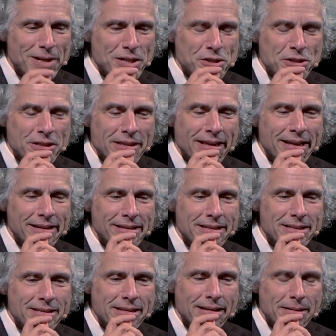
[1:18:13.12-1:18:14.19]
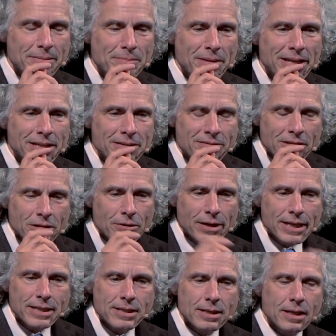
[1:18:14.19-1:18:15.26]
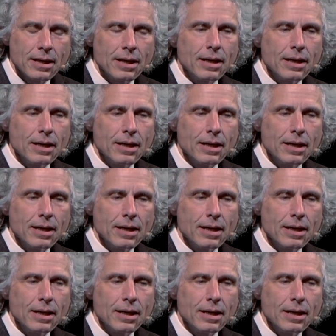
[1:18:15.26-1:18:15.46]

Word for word: dimension to that, is that many of the great